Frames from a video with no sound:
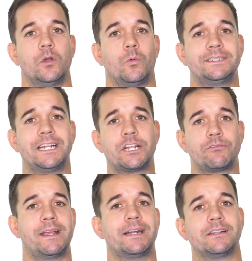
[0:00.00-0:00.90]
Once I
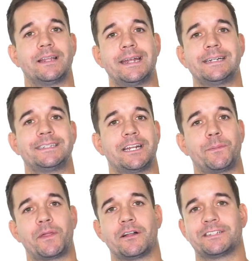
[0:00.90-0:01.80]
created a lighting
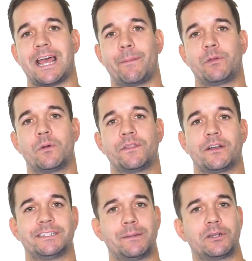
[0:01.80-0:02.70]
setup that I was happy with,
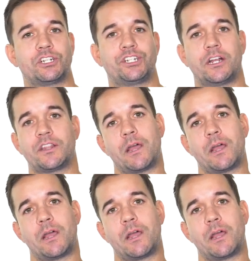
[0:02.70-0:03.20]
I was able to share